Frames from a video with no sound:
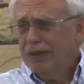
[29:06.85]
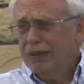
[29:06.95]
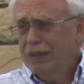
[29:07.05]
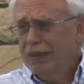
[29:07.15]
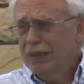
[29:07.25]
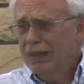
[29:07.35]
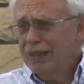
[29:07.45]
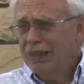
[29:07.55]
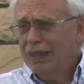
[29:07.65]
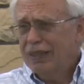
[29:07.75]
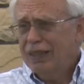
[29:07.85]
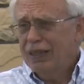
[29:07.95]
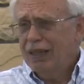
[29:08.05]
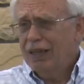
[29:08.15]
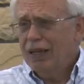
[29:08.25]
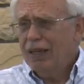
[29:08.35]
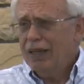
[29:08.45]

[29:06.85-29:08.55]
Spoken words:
No one is speaking in this clip.